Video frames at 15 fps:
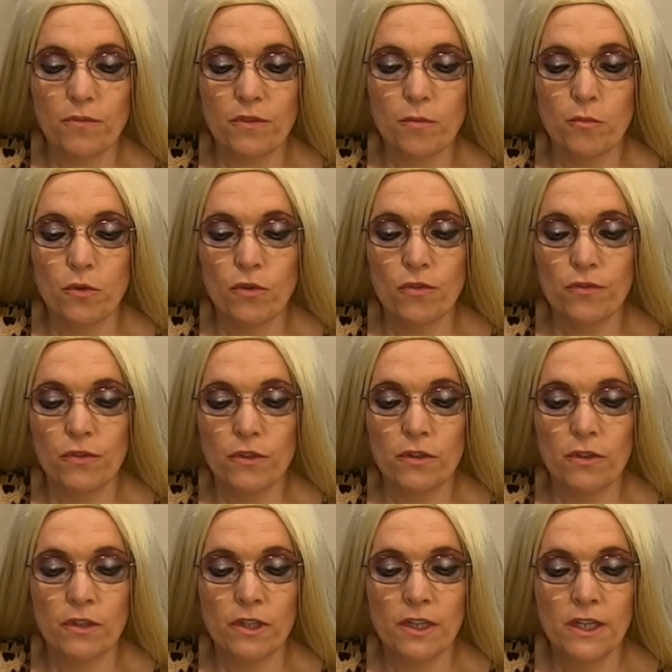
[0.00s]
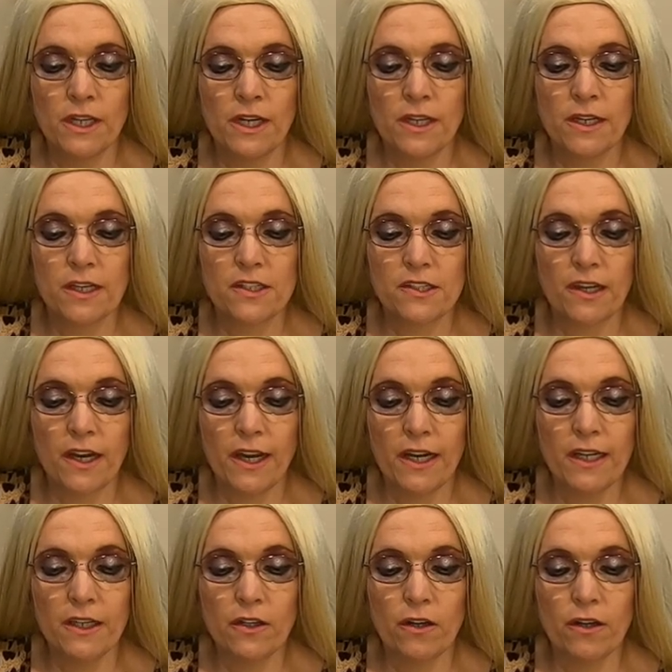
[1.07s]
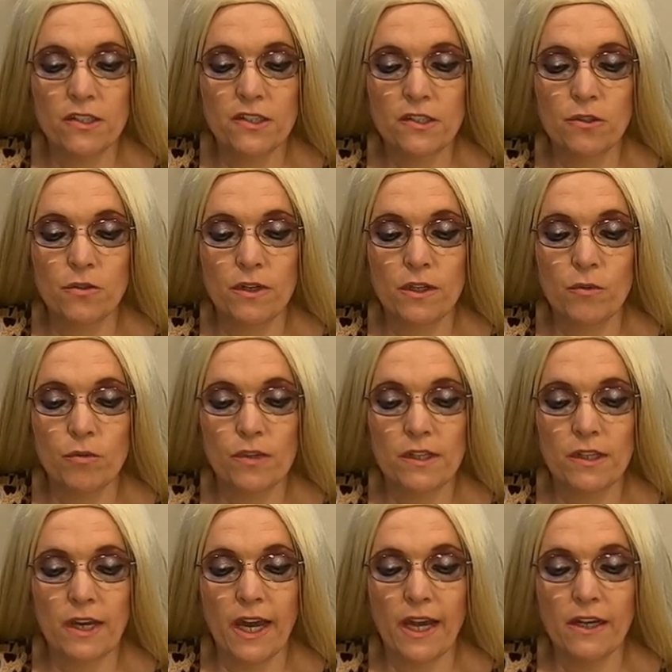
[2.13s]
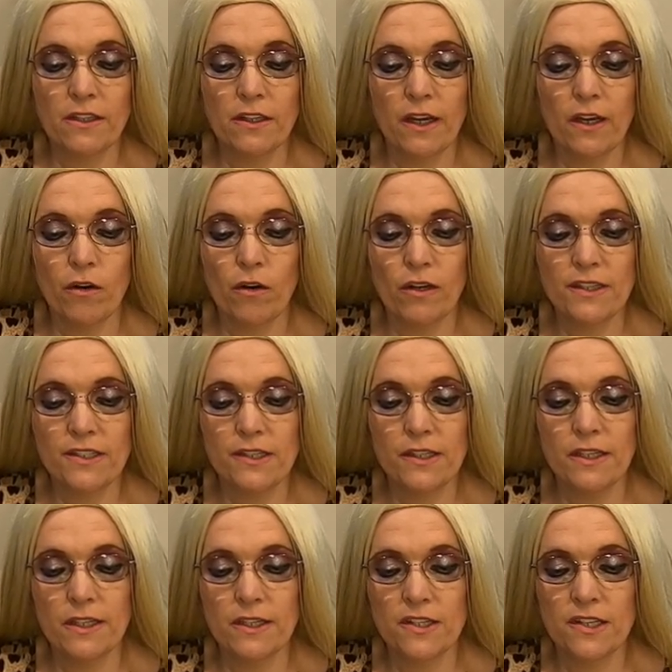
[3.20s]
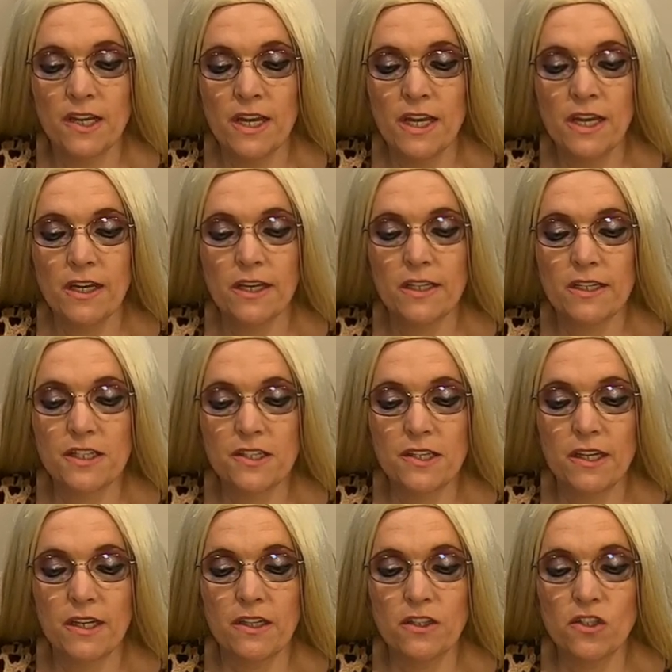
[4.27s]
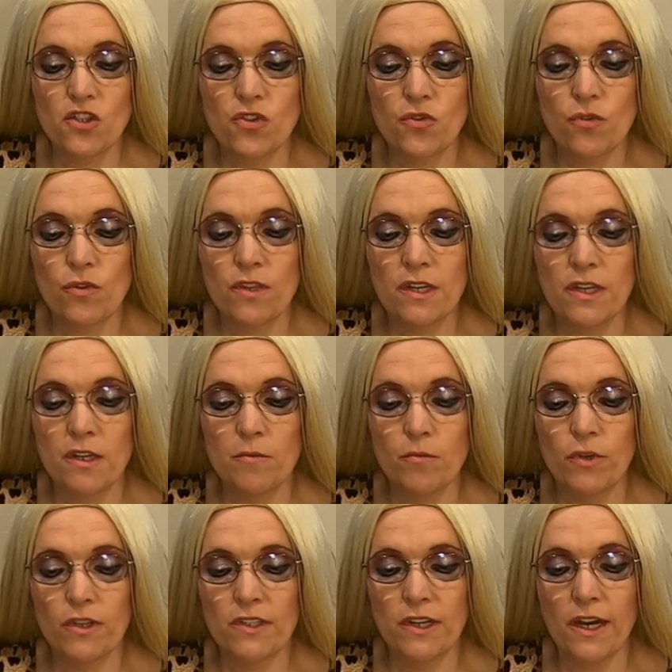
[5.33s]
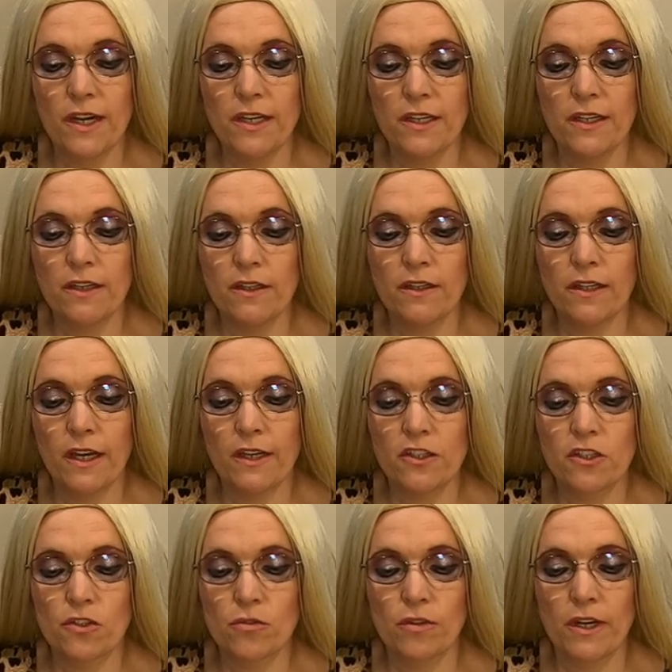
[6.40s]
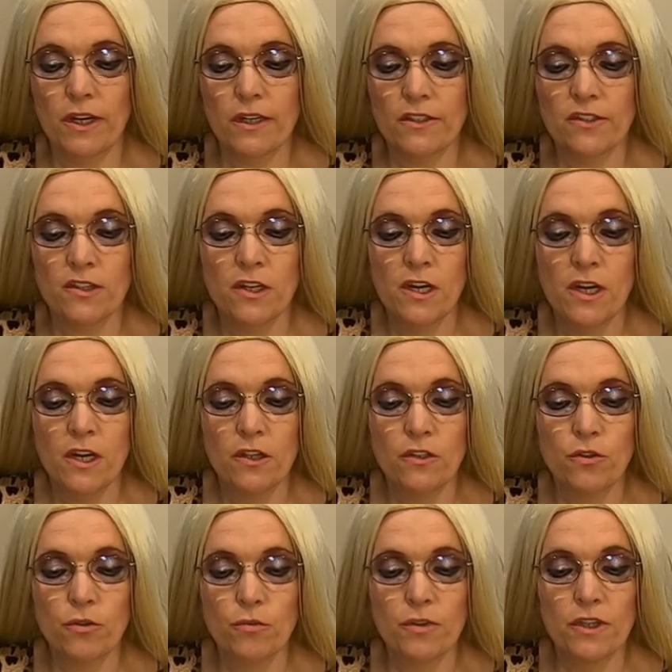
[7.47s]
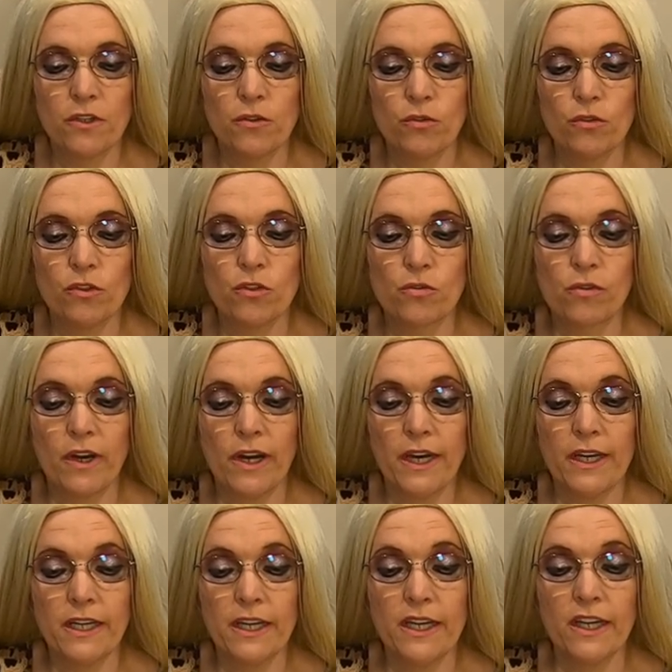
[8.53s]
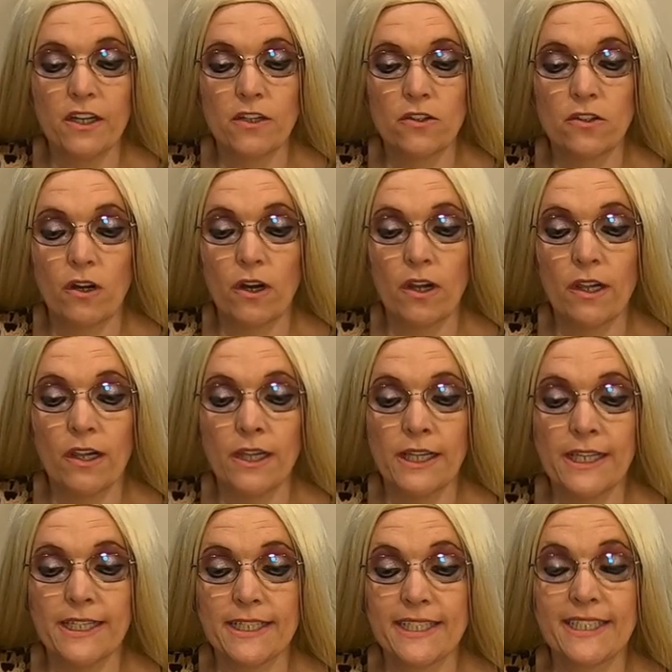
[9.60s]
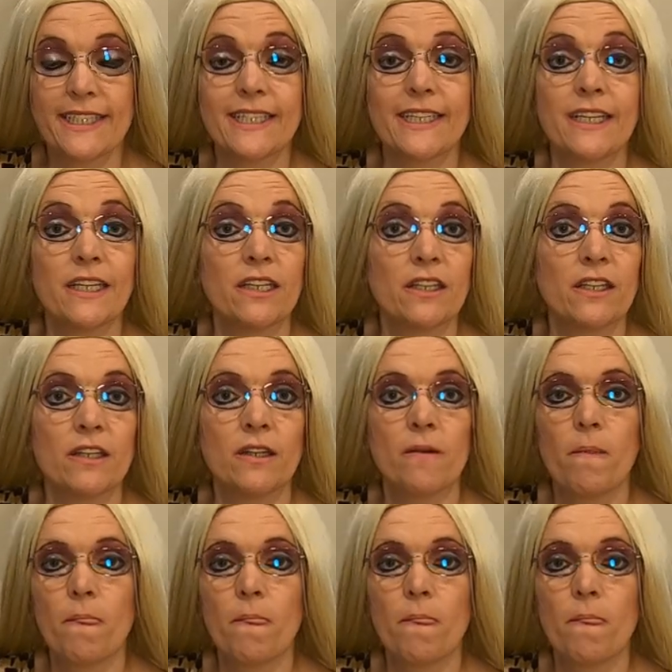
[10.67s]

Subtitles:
remover that's highly concentrated with antioxidants and skin-soothing botanical extracts to renew dry and dull skin.